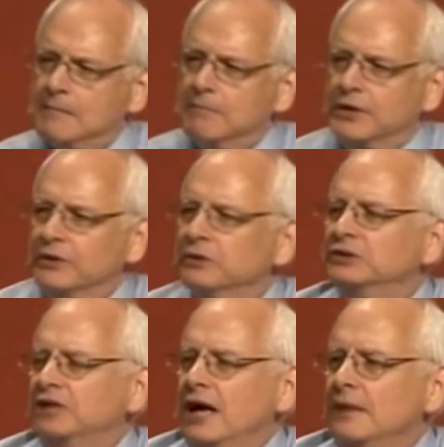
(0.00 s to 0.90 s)
But those
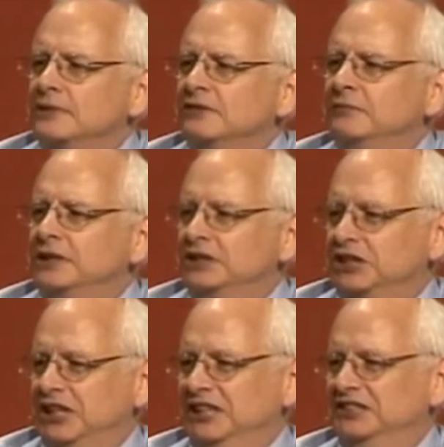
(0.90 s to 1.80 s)
times have been
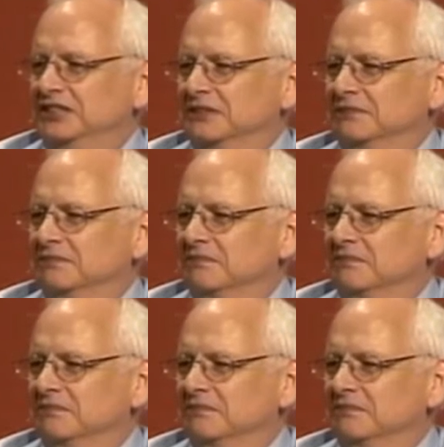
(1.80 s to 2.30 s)
a-changing.